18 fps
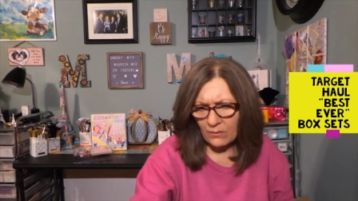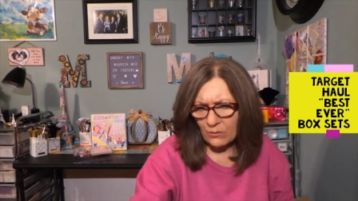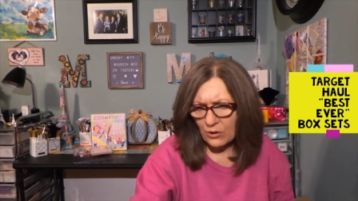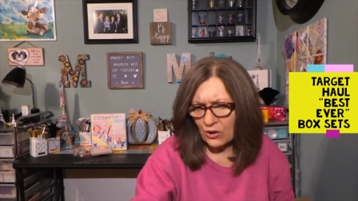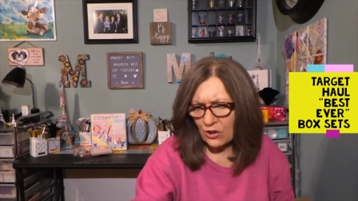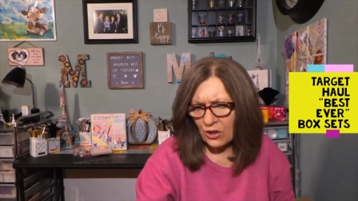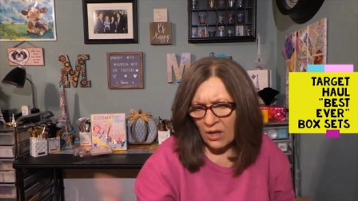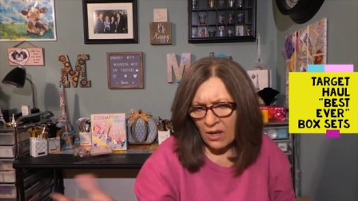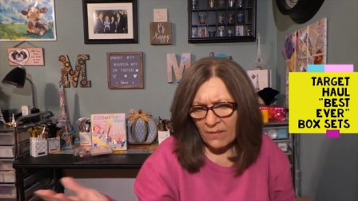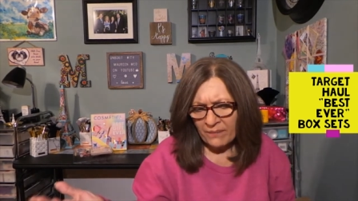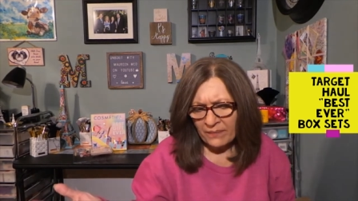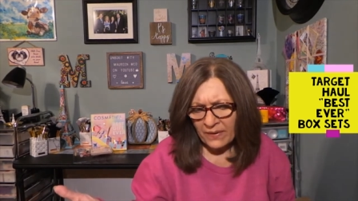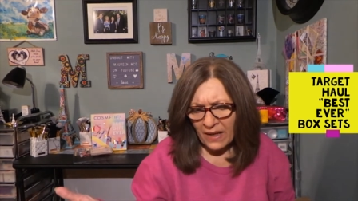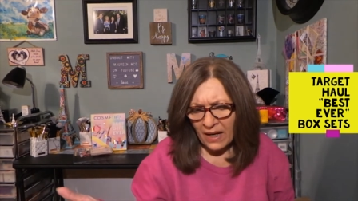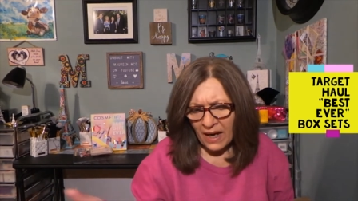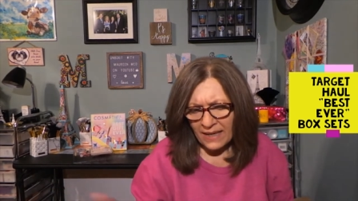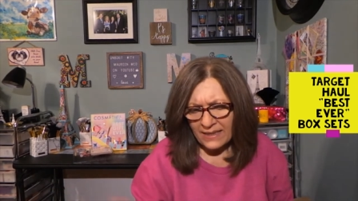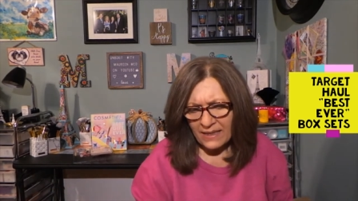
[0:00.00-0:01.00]
which
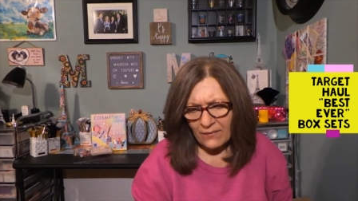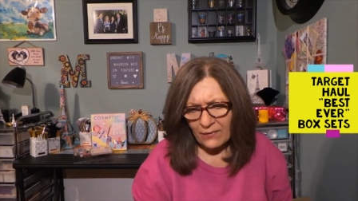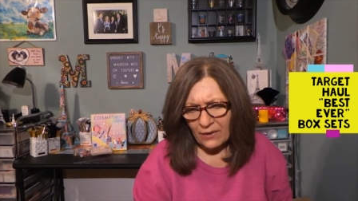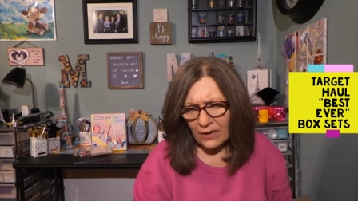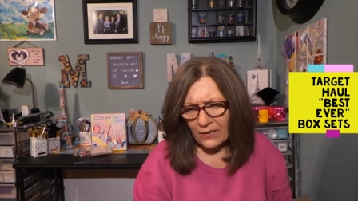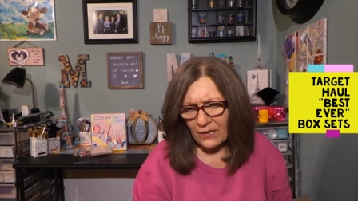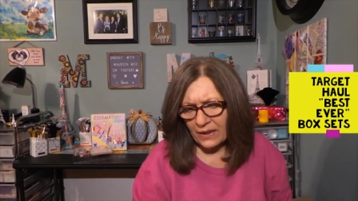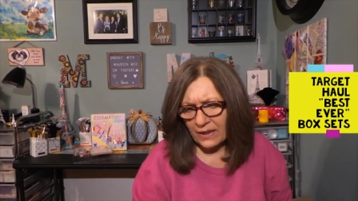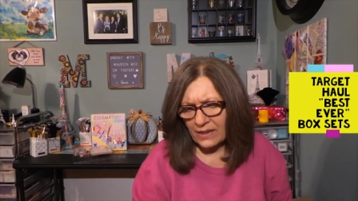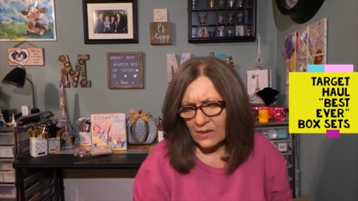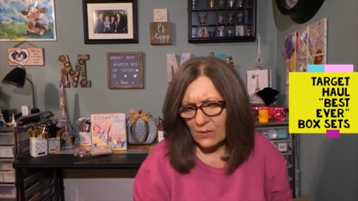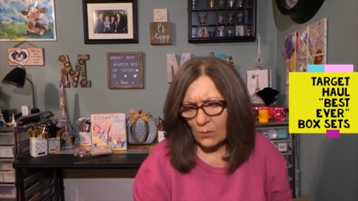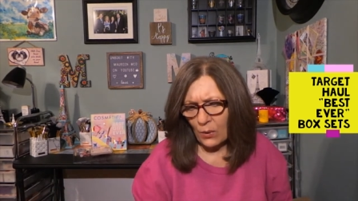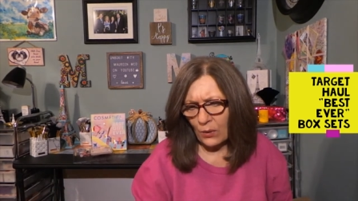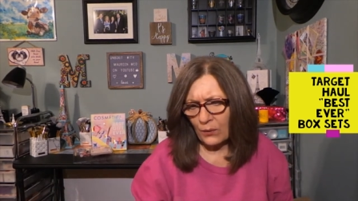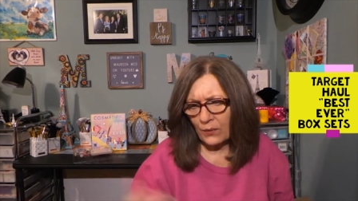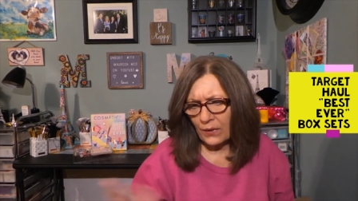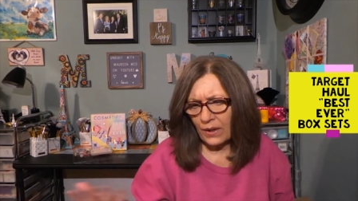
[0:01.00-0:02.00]
I definitely think is
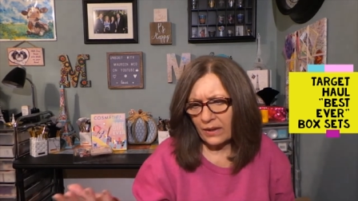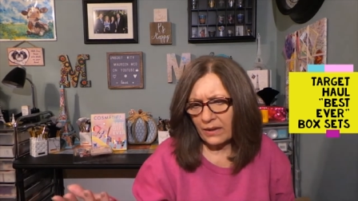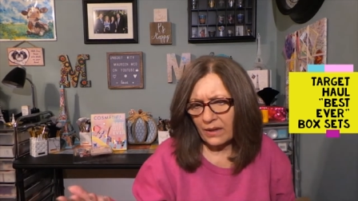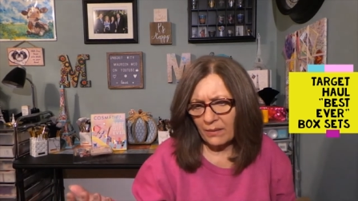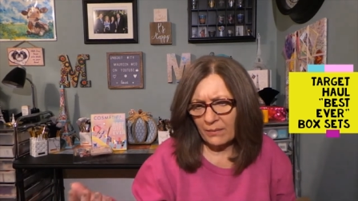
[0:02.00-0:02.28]
worth it.